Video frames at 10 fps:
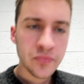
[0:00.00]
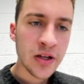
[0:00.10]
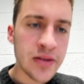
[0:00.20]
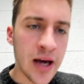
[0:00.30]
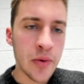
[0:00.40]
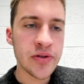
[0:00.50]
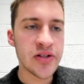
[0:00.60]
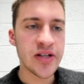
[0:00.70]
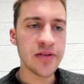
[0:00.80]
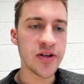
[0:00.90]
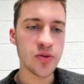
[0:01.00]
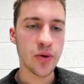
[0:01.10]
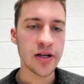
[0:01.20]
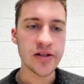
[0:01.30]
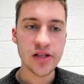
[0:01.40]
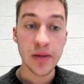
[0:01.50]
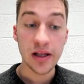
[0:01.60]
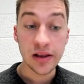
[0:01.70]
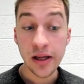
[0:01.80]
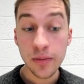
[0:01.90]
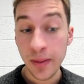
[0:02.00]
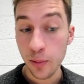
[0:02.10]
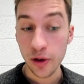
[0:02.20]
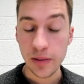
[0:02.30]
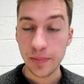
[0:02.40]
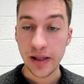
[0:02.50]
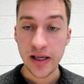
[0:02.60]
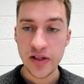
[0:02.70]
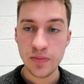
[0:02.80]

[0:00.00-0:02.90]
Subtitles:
Now, to set this one, it's going to be a little bit more complex,